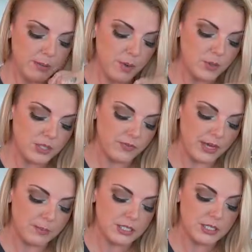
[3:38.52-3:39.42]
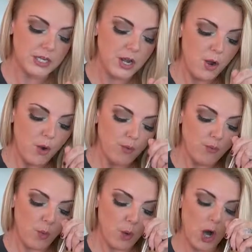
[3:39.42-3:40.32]
most famous
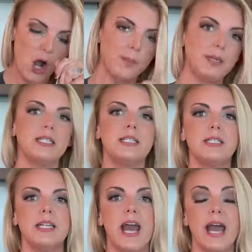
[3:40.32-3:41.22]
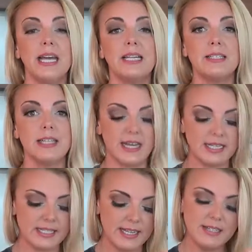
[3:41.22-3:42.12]
for hummus. It's a
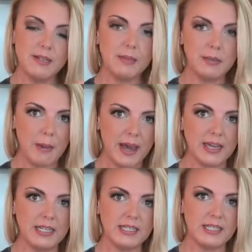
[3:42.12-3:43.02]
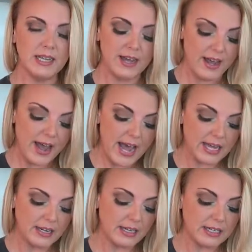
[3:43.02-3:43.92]
sesame paste,
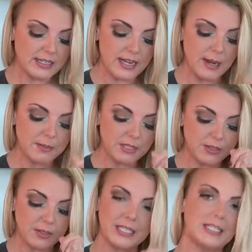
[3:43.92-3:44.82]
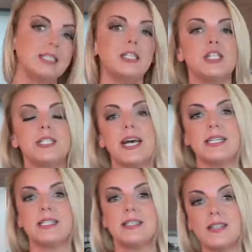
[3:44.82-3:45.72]
and it is absolutely delicious
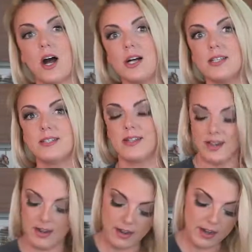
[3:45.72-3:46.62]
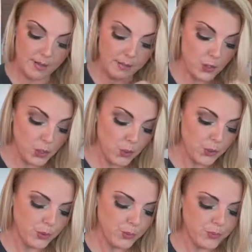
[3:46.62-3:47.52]
as a sauce, and I'm gonna show
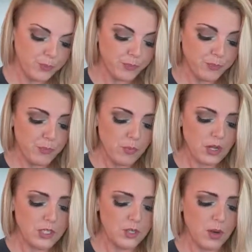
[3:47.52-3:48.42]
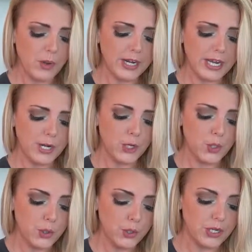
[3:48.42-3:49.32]
you. So I wanna get a
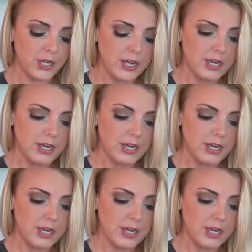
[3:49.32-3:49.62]
good